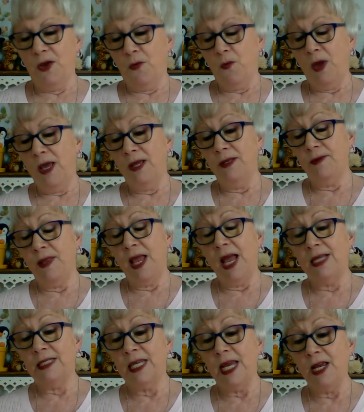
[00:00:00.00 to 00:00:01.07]
Well,
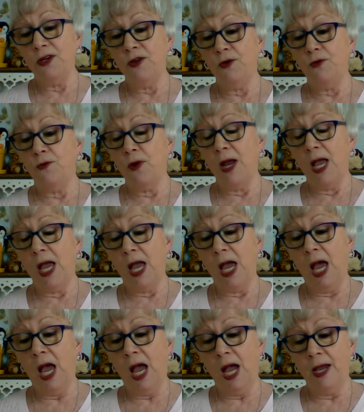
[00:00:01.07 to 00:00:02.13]
I'll tell you,
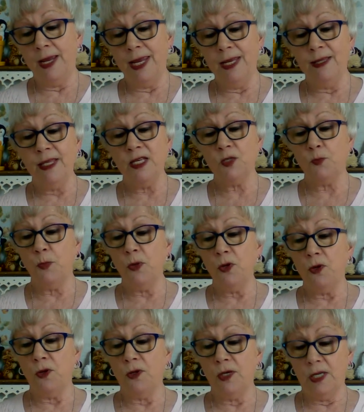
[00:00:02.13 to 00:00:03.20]
in this
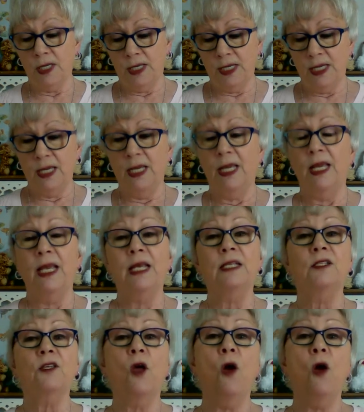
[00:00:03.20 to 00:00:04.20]
book is